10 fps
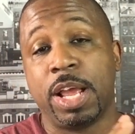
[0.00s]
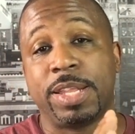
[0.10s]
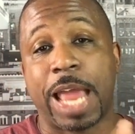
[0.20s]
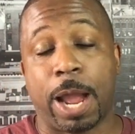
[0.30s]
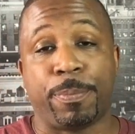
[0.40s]

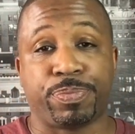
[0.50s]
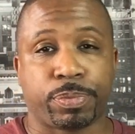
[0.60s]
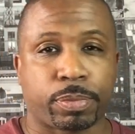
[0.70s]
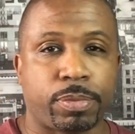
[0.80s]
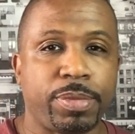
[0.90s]
Now,
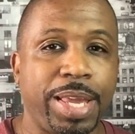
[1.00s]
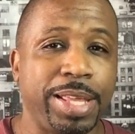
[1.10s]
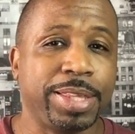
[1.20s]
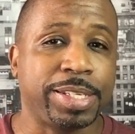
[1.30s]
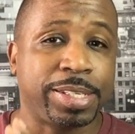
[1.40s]

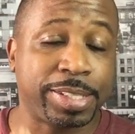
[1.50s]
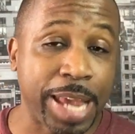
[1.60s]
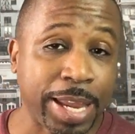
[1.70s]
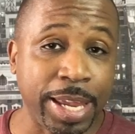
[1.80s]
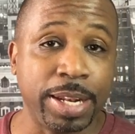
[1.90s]
the
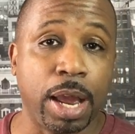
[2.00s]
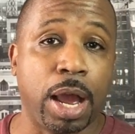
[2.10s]
second